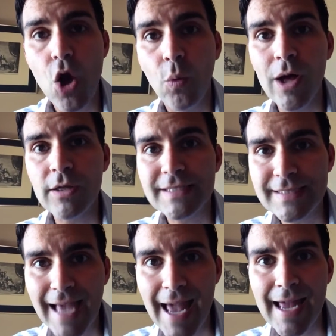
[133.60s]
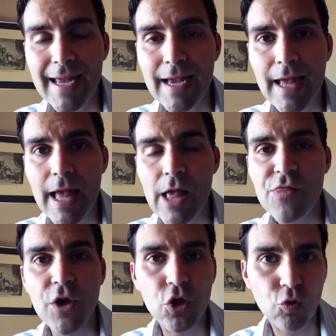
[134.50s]
Well, today,
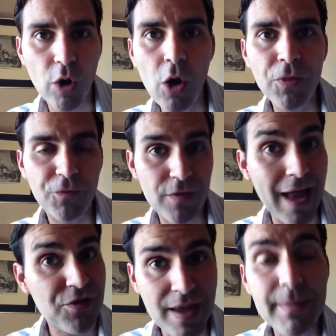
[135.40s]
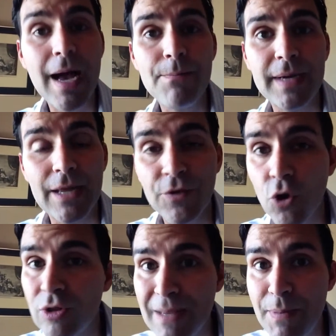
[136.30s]
the growth for that same company,
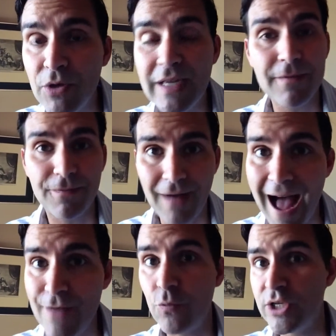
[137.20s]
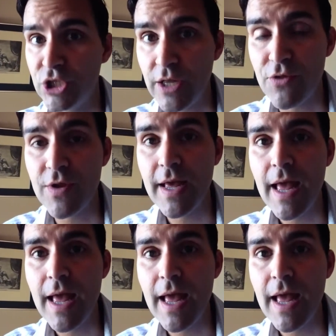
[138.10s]
they're only building five widgets,